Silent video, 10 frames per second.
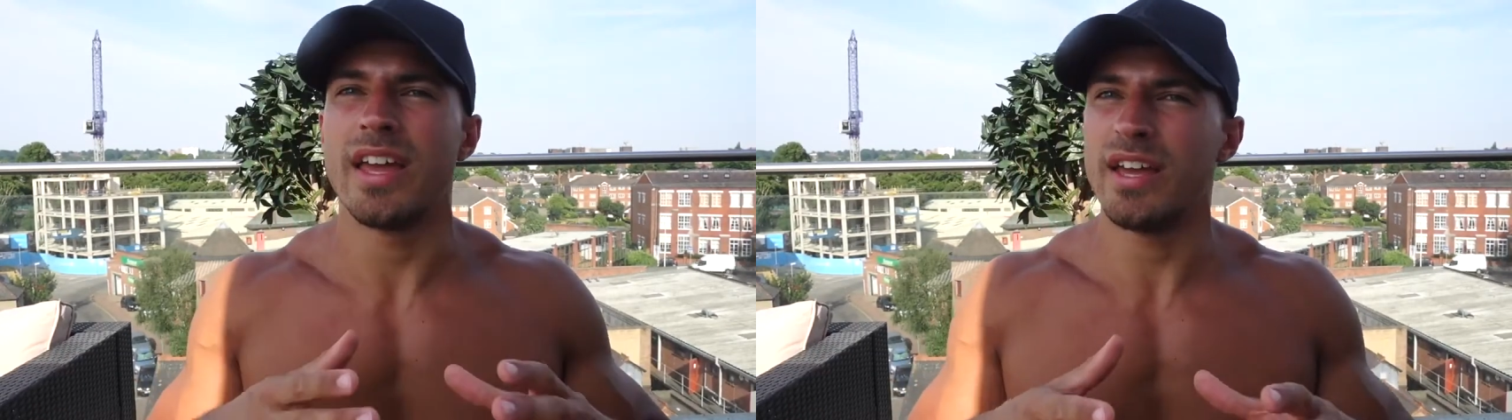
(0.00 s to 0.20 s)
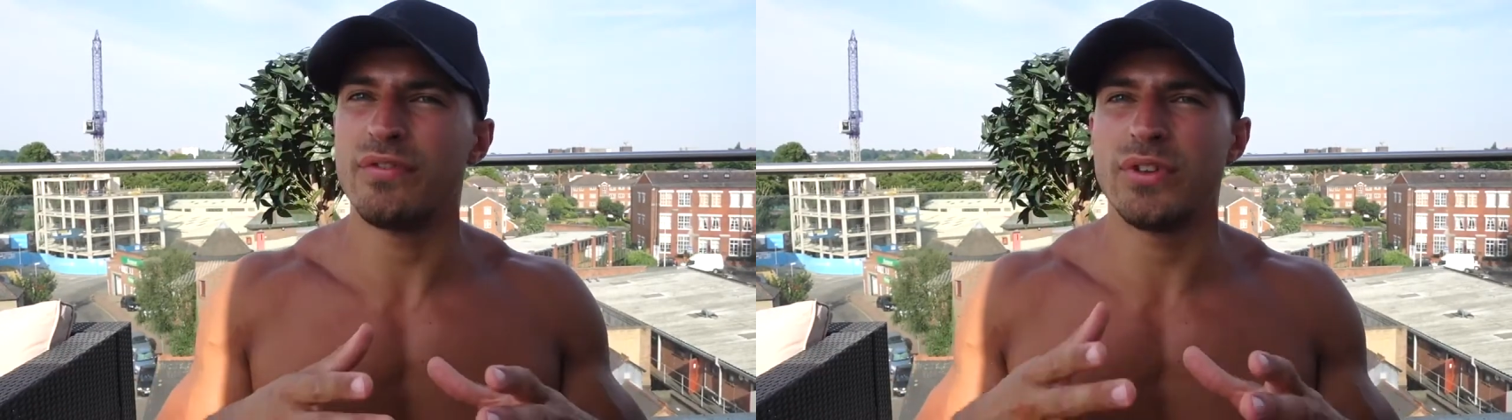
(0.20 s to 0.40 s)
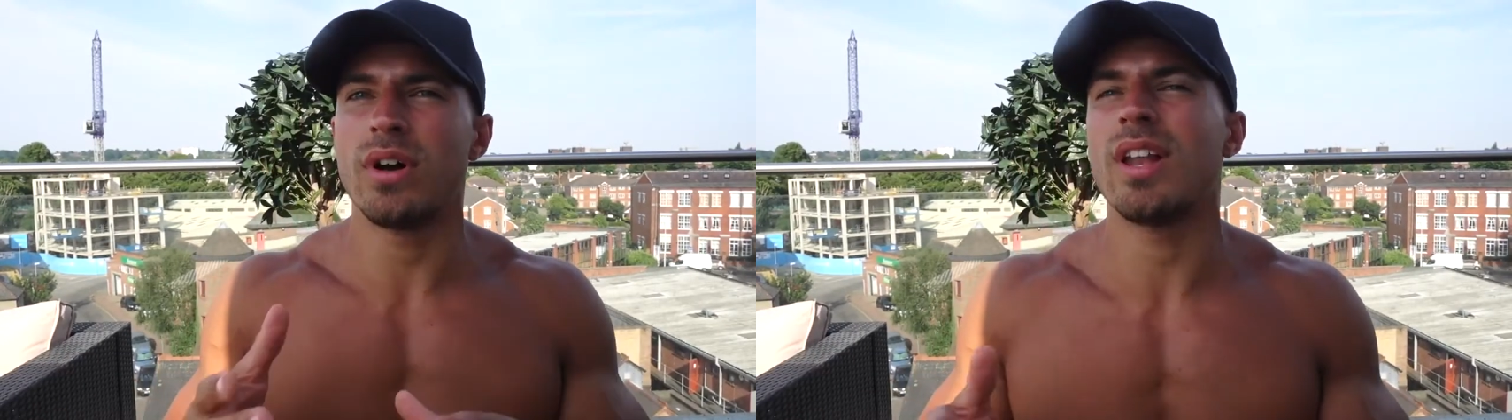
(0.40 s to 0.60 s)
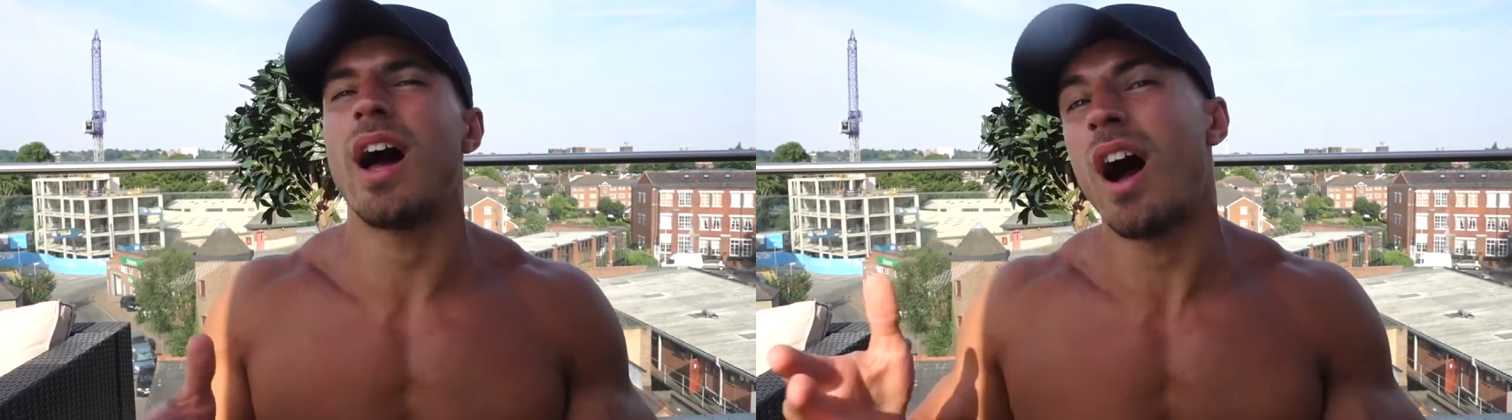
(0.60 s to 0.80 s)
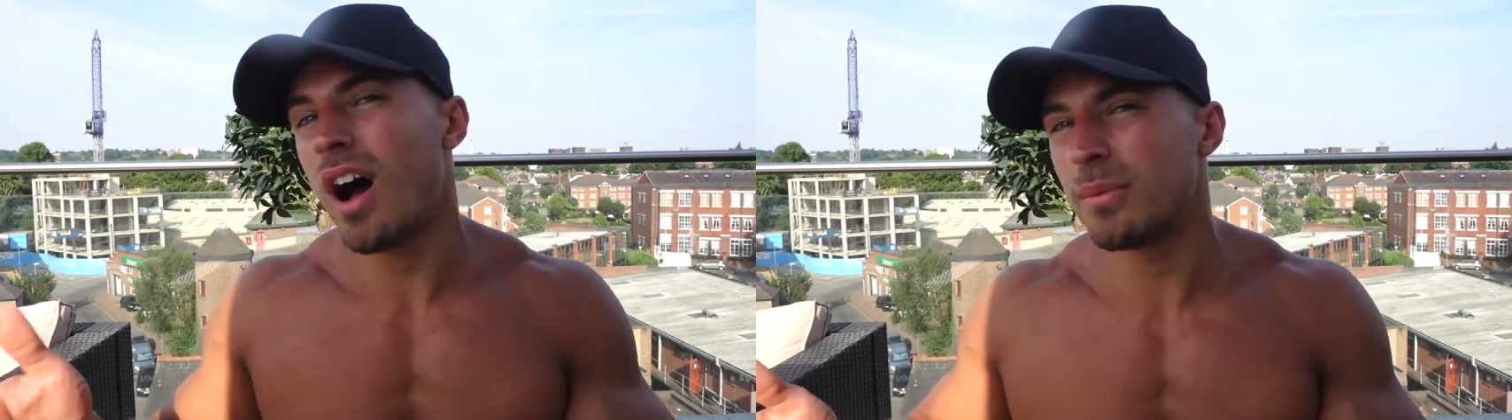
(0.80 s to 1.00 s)
If your
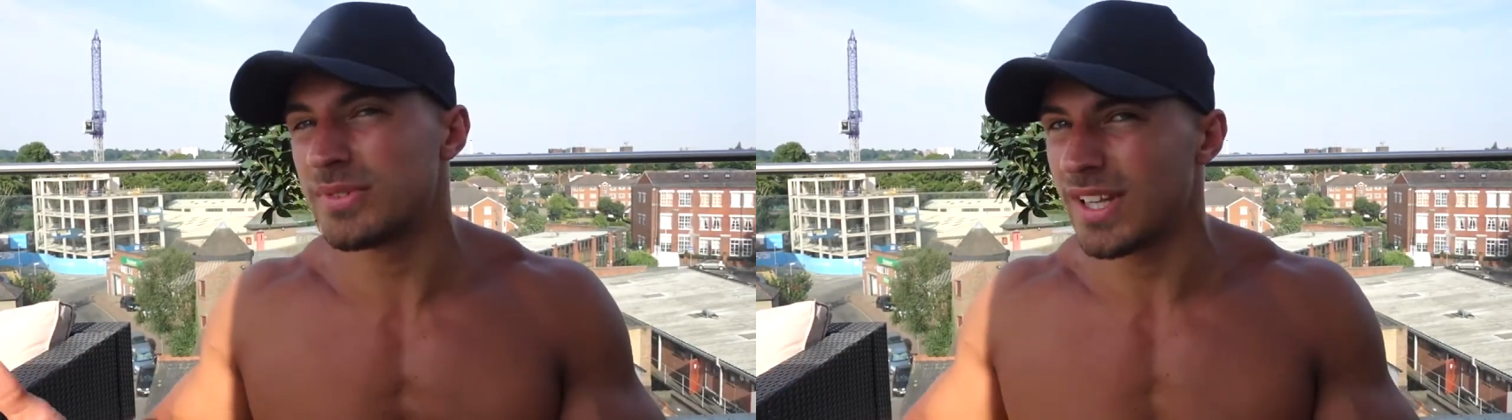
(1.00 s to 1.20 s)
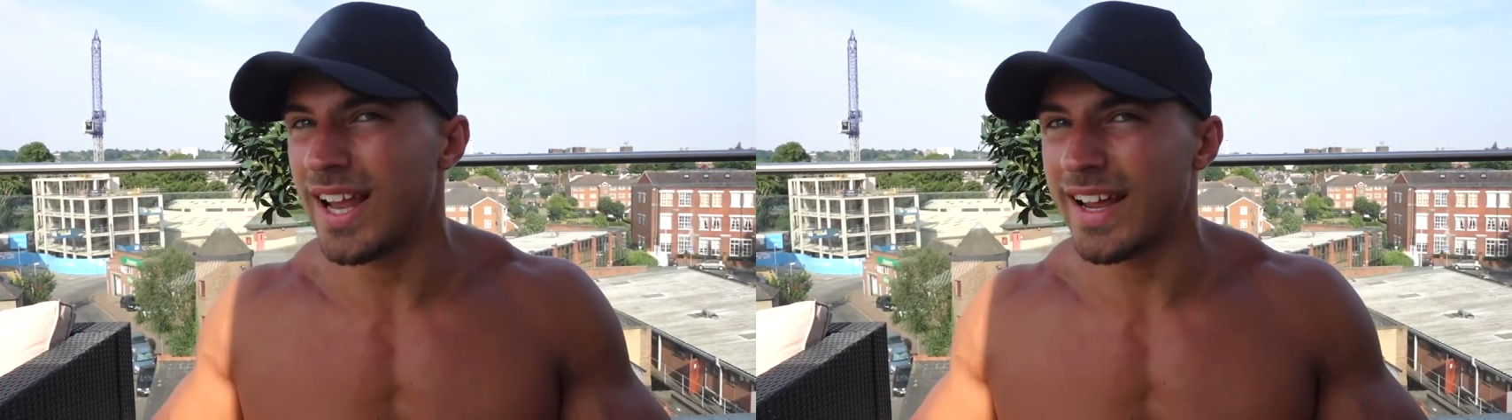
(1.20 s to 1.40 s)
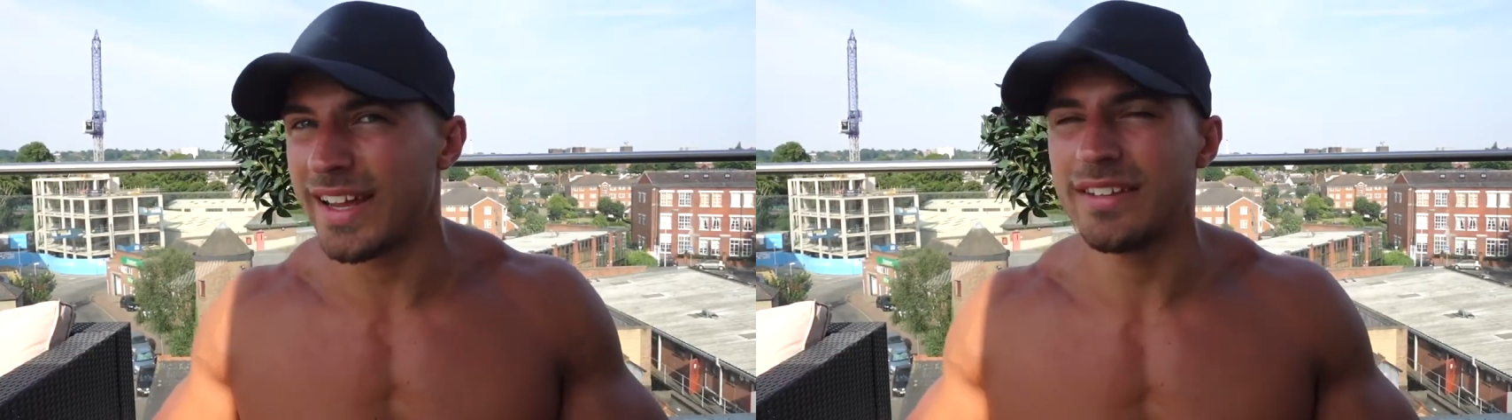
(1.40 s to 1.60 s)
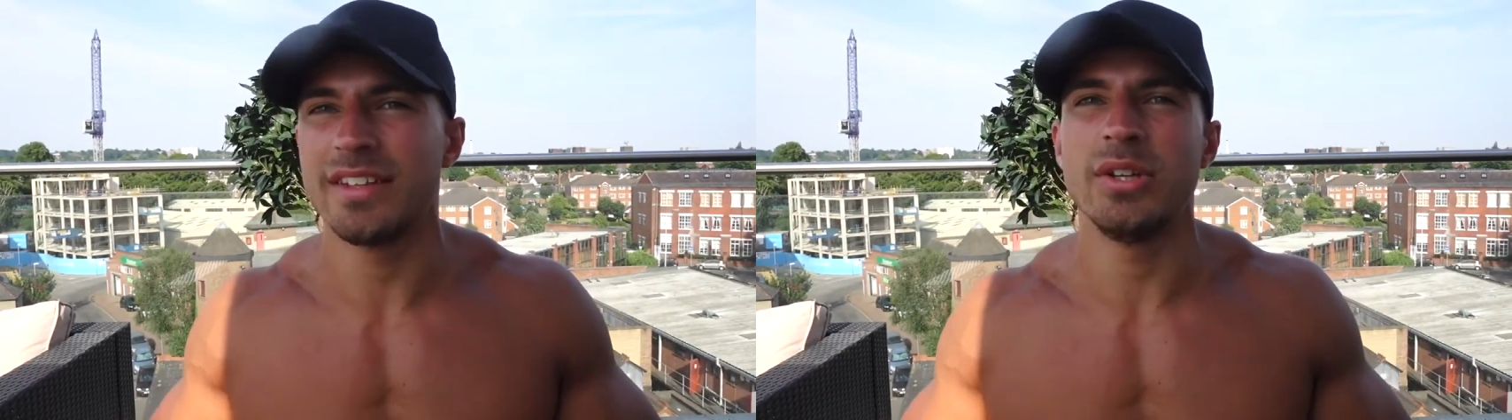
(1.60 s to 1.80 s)
arms are lagging,